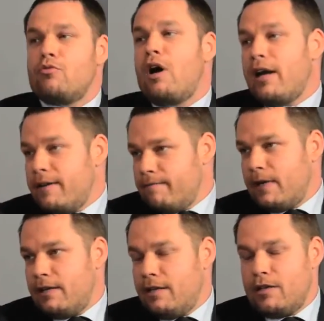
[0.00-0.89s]
high.
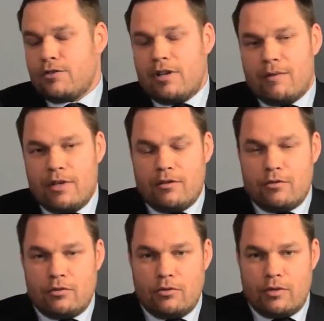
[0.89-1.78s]
I think there's a limit
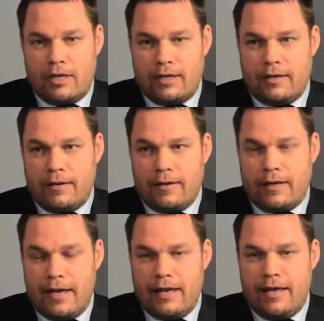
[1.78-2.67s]
to
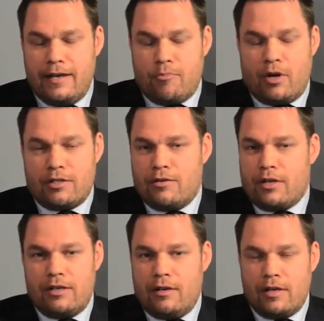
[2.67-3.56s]
uh, any price you
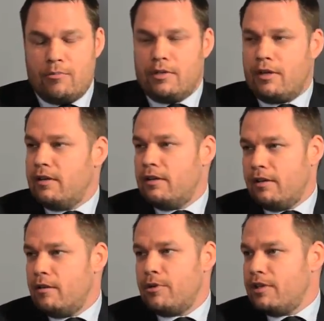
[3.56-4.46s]
can, you can put on,
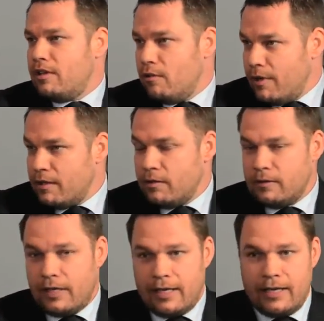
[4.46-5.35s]
on a particular metal.
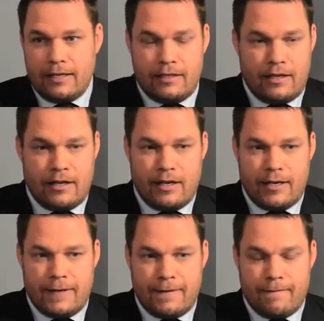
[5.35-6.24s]
And
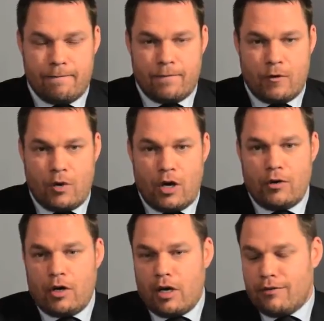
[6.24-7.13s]
uh, from
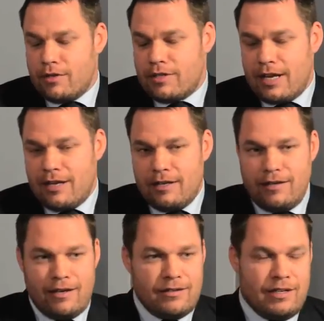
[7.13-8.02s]
our
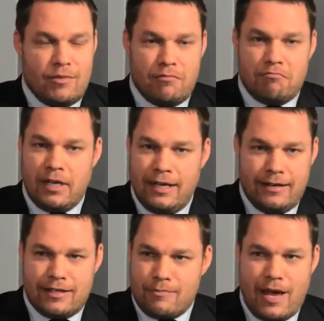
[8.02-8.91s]
understanding, neodymium
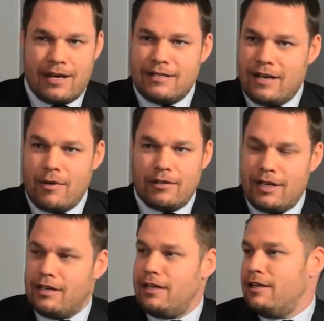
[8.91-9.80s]
is maxed at about
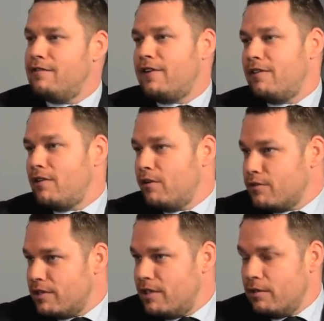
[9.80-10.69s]
eighty, eighty-five
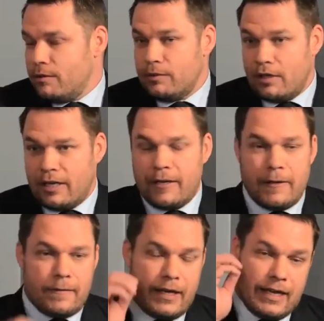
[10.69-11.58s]
dollars a kilo.
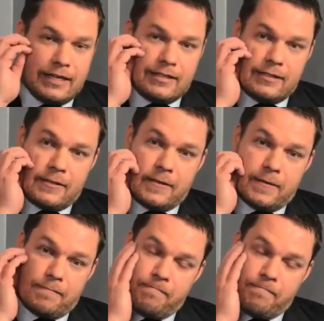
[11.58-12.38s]
Uh, and uh,